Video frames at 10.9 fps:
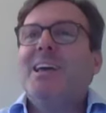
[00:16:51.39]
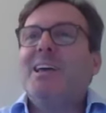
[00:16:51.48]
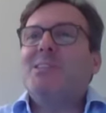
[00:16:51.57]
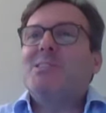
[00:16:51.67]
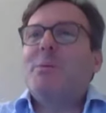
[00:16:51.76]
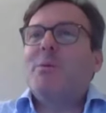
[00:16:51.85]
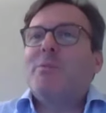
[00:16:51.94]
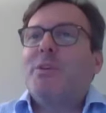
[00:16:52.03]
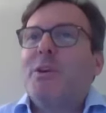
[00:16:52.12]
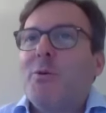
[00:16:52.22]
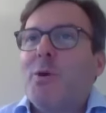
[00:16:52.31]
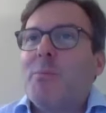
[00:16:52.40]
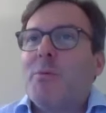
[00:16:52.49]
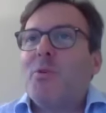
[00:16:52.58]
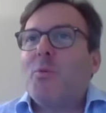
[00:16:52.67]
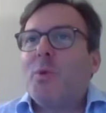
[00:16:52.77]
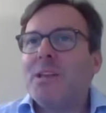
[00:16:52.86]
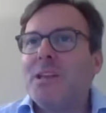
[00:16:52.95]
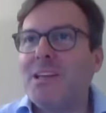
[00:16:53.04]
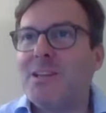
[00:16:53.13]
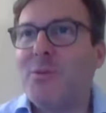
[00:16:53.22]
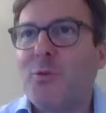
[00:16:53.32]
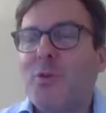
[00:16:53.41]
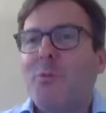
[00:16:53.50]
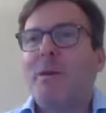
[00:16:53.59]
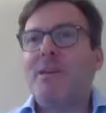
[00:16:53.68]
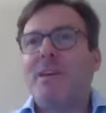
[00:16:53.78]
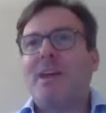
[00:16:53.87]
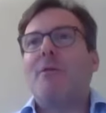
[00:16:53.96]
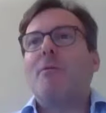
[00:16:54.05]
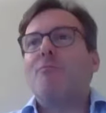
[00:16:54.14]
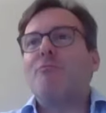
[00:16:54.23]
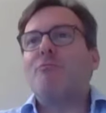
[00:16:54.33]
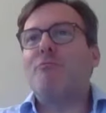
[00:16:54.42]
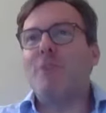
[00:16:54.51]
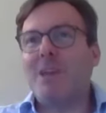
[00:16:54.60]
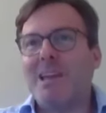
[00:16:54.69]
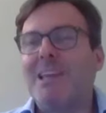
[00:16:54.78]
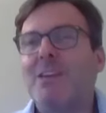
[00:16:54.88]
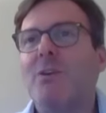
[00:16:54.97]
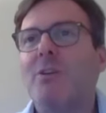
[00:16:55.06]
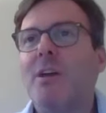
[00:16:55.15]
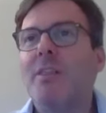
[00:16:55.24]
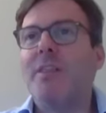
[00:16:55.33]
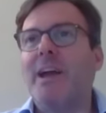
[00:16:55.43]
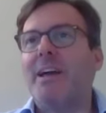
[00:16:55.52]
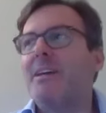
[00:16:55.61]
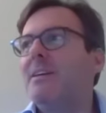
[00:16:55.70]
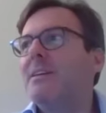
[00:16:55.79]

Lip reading: in some of the equipment that we need in order to make it really good. And that's